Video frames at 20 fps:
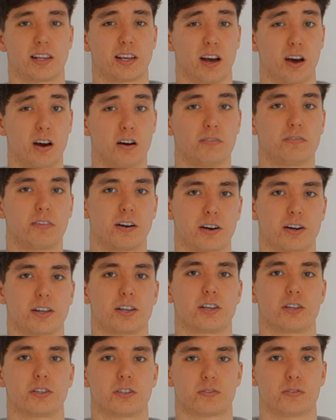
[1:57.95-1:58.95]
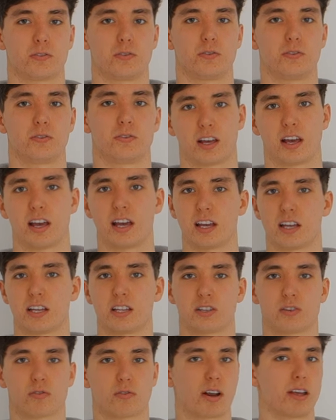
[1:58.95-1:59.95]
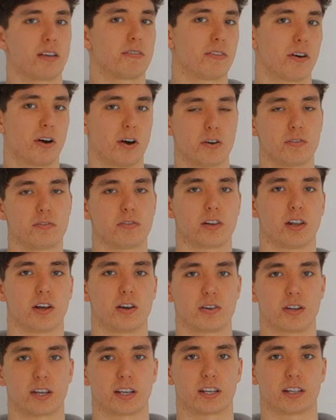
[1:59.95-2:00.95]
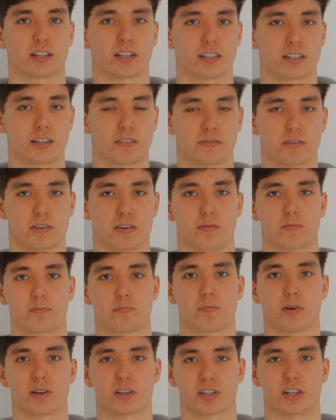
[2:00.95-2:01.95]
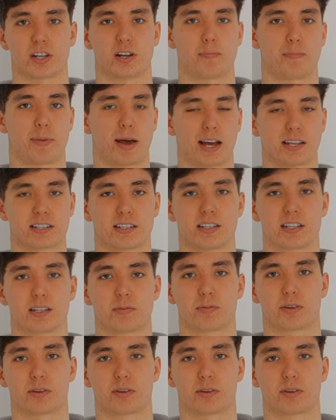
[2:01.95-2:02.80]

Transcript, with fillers: They are very useful it is great for overloading different muscular patterns